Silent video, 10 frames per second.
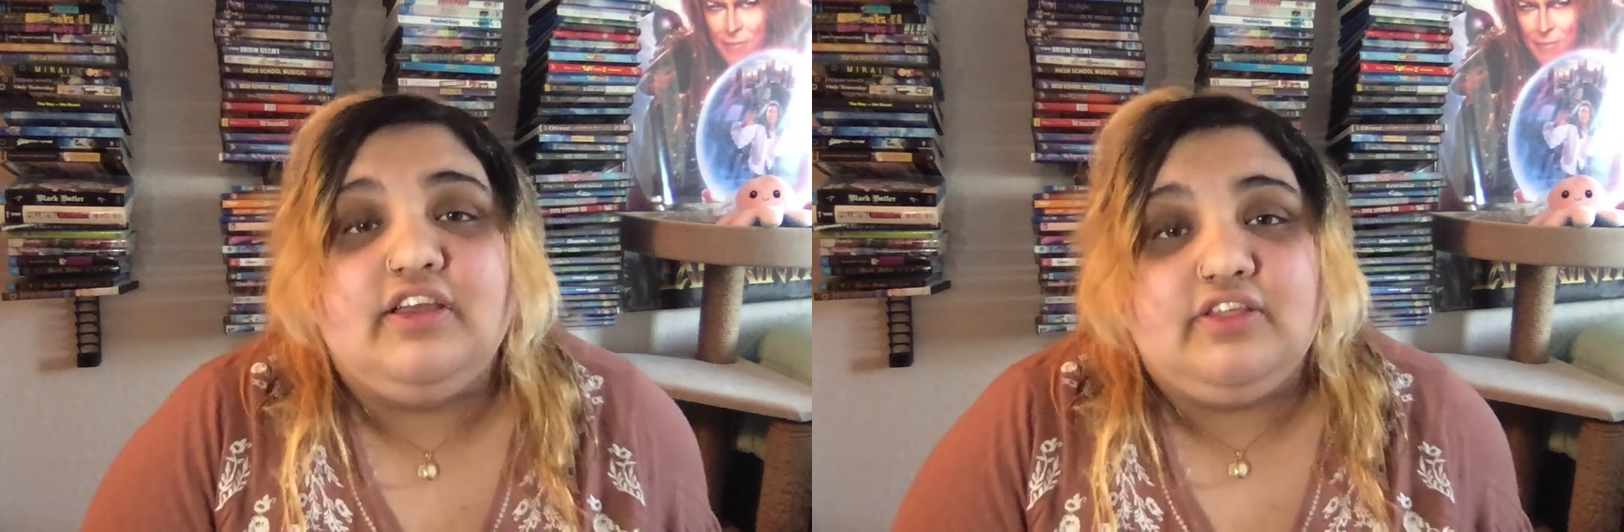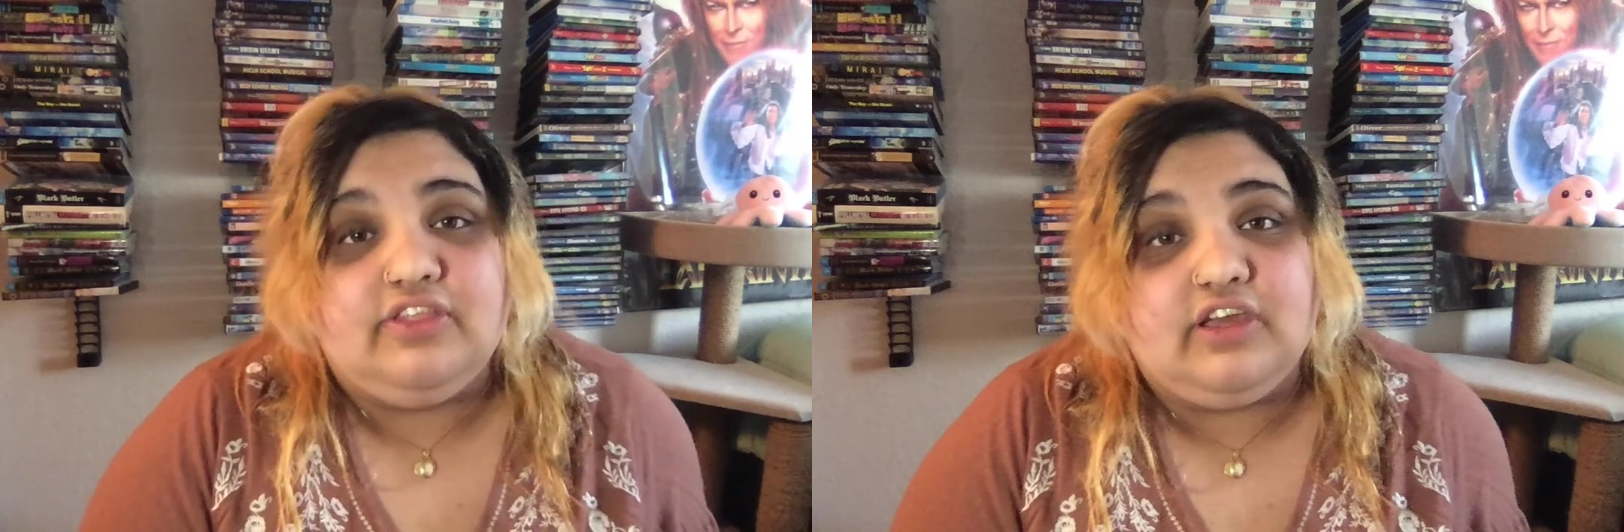
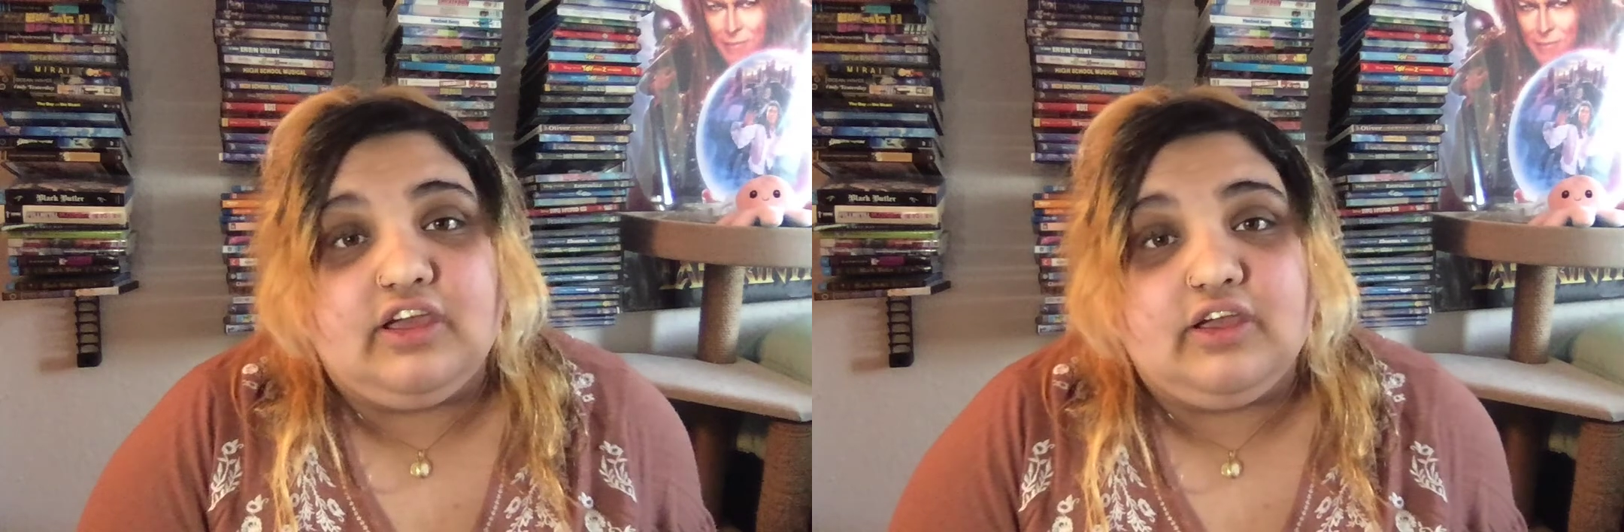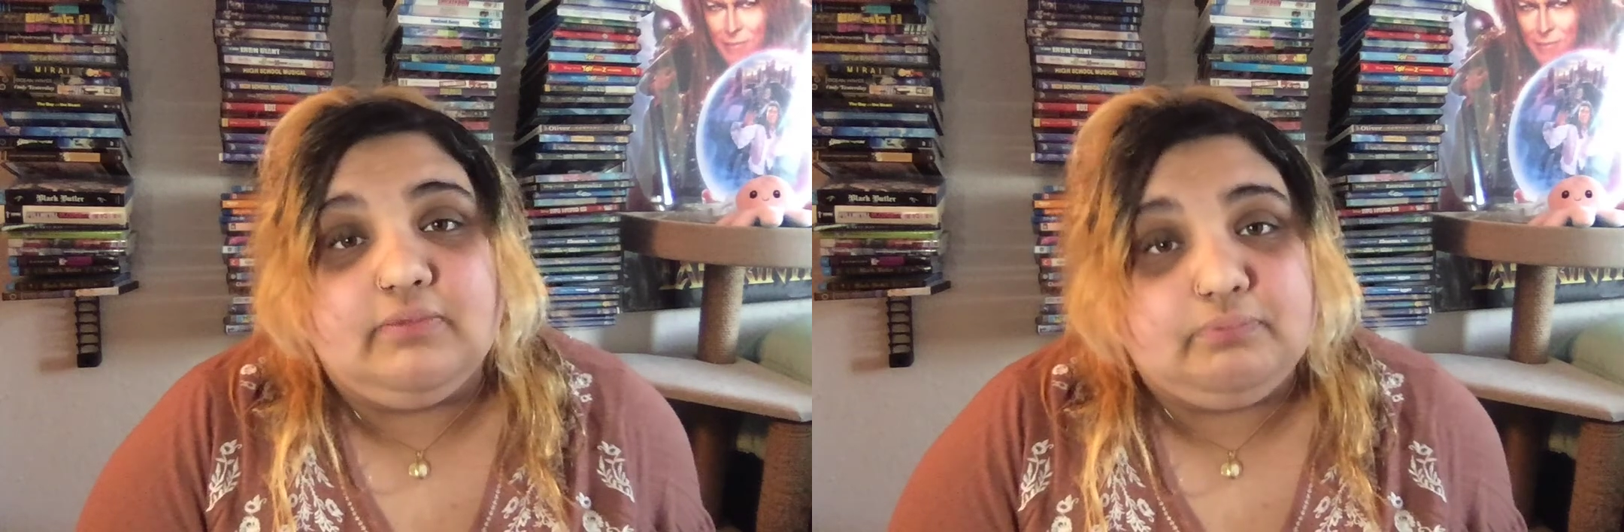
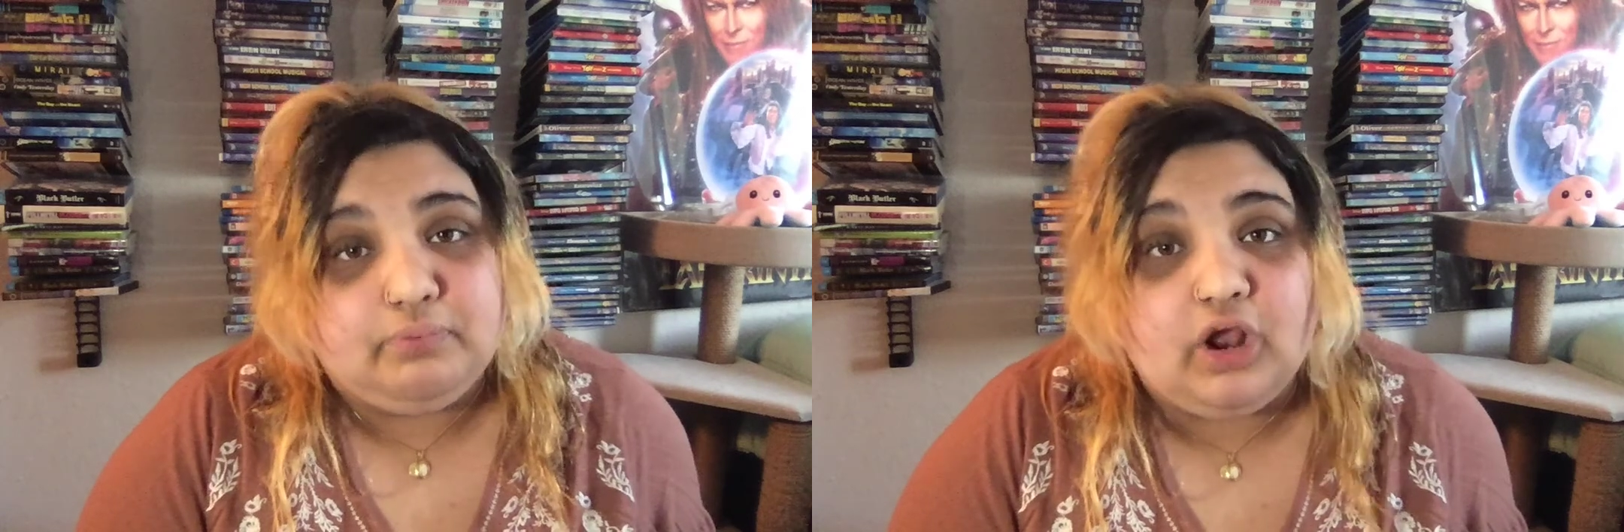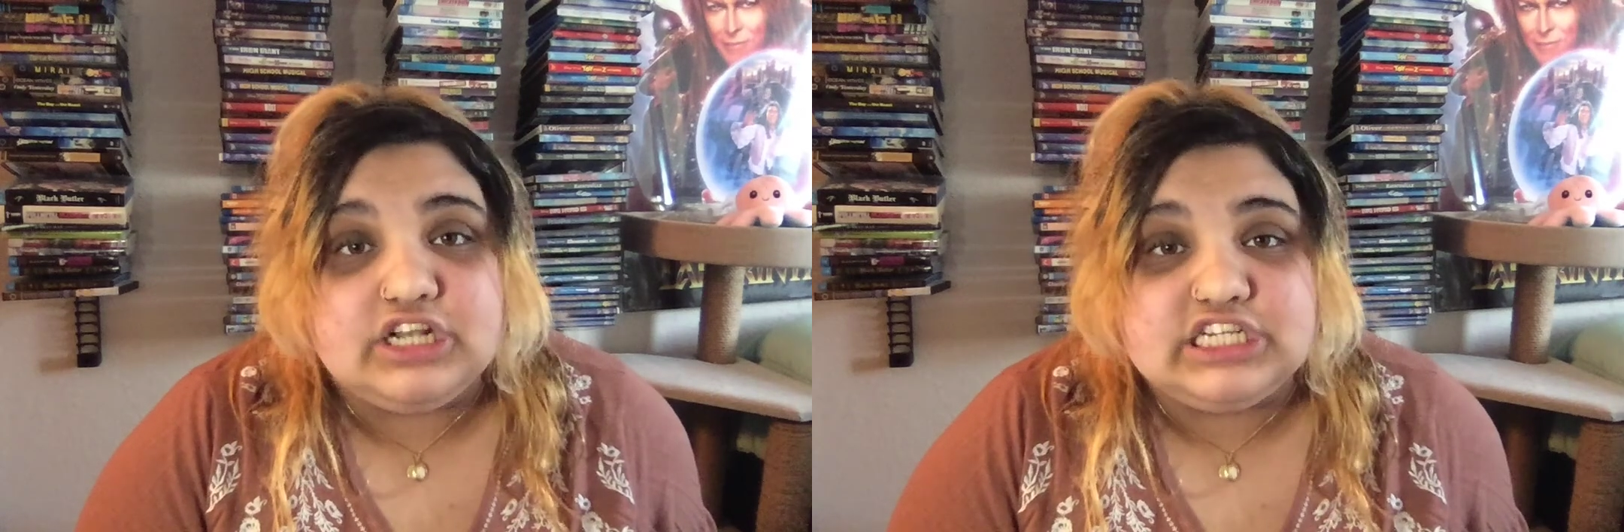the
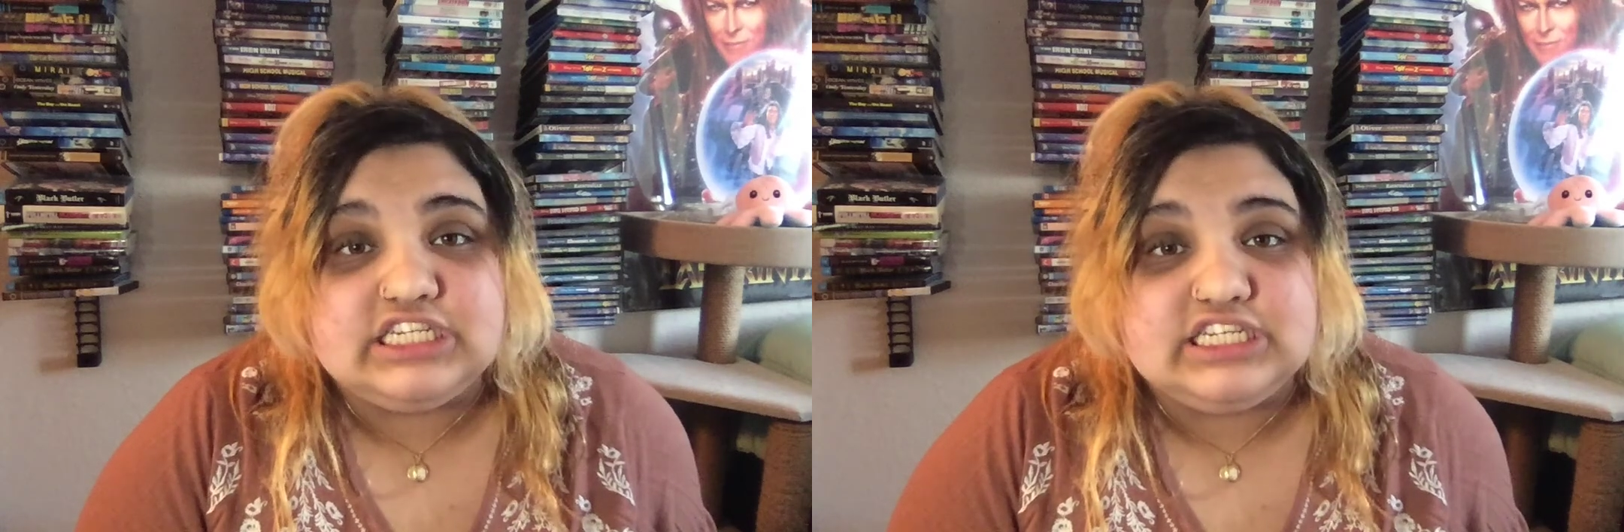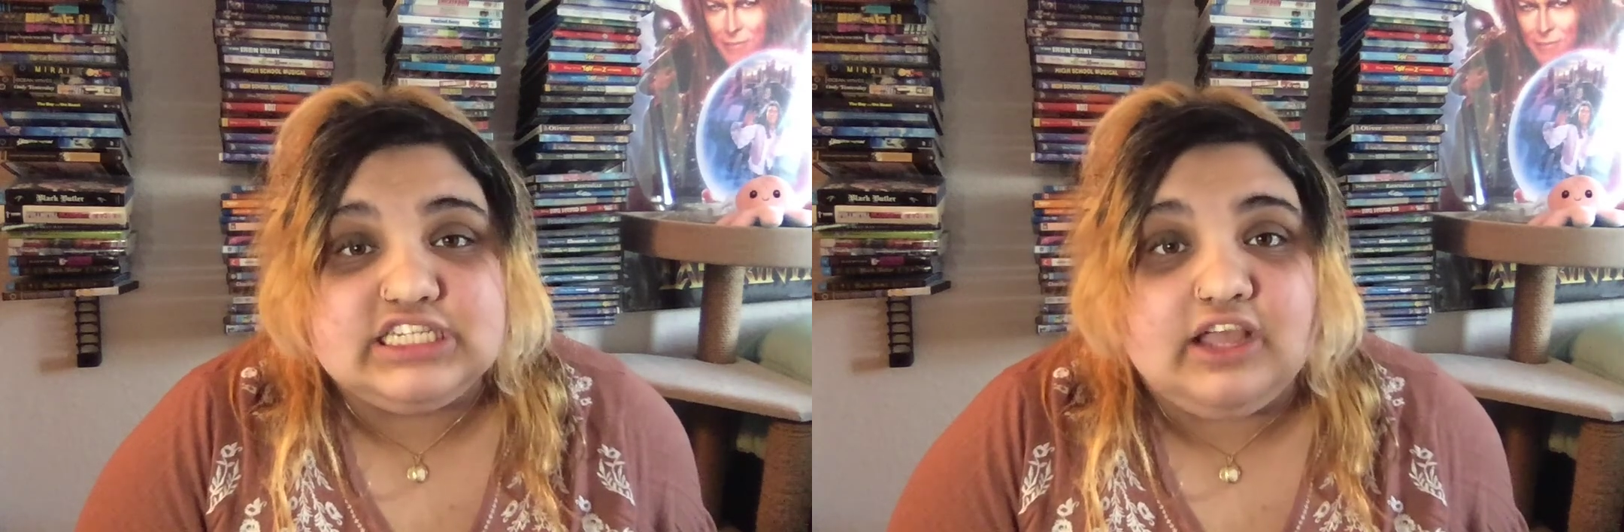
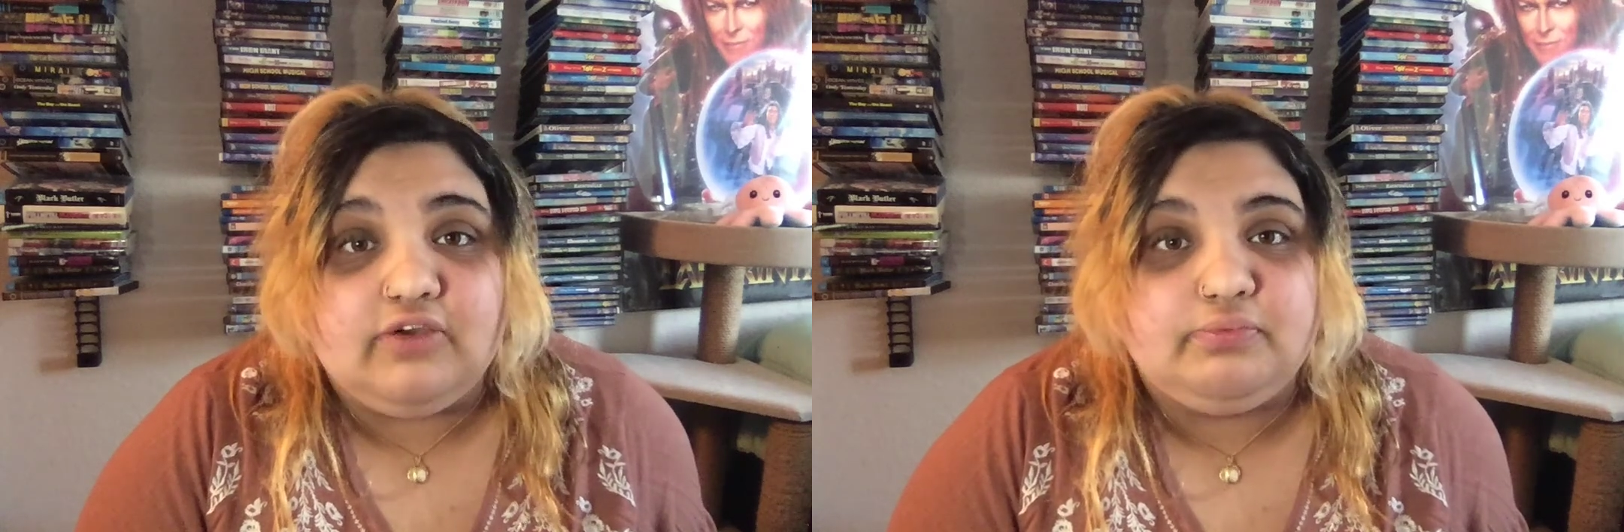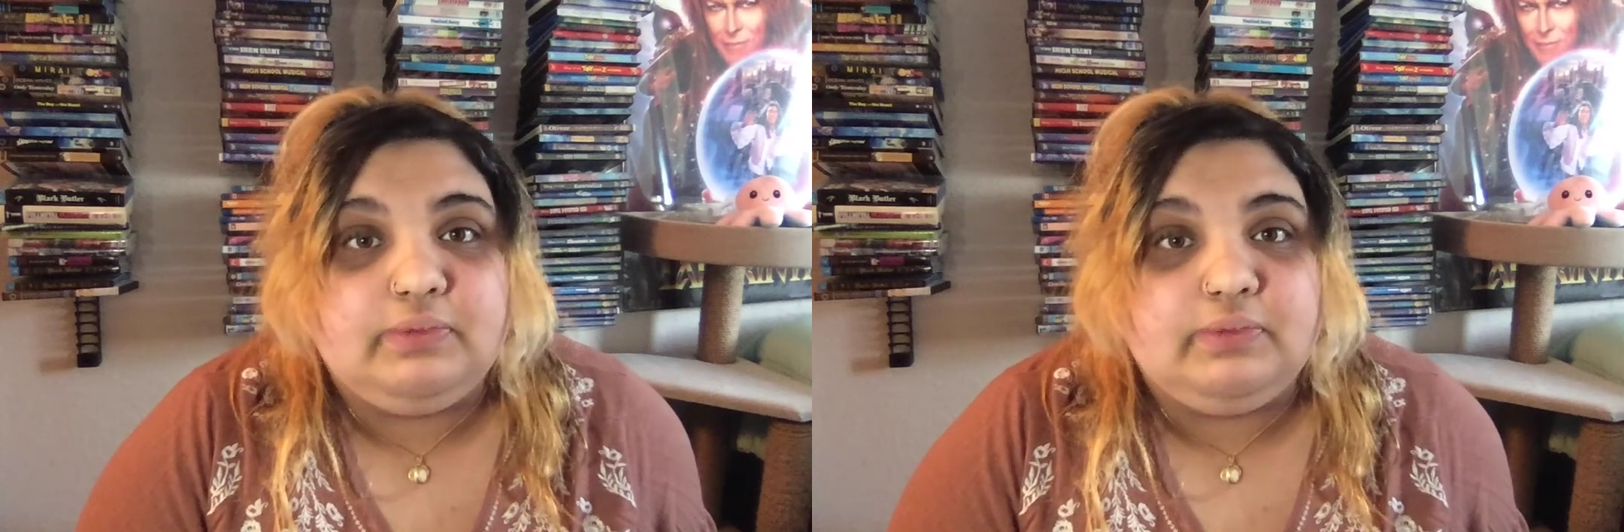project itself,